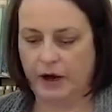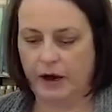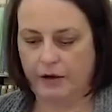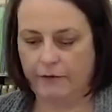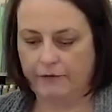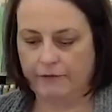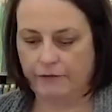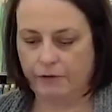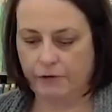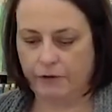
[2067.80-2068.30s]
it
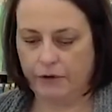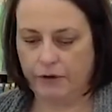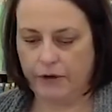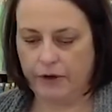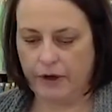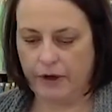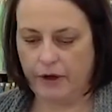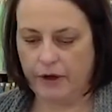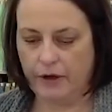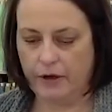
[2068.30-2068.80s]
out for
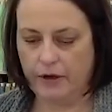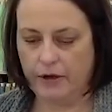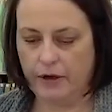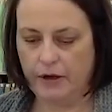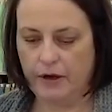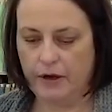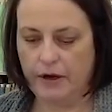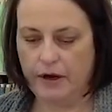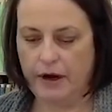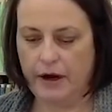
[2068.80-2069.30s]
the
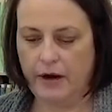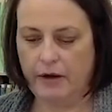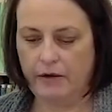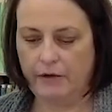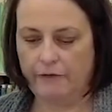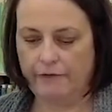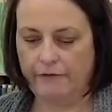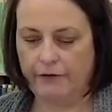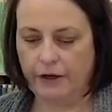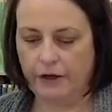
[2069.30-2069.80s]

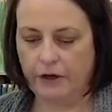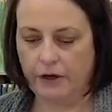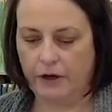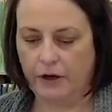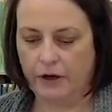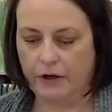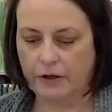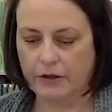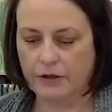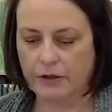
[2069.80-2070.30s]
narrow feed
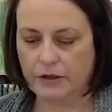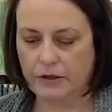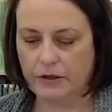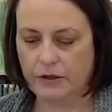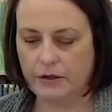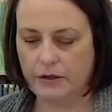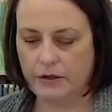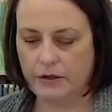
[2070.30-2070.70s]
dogs,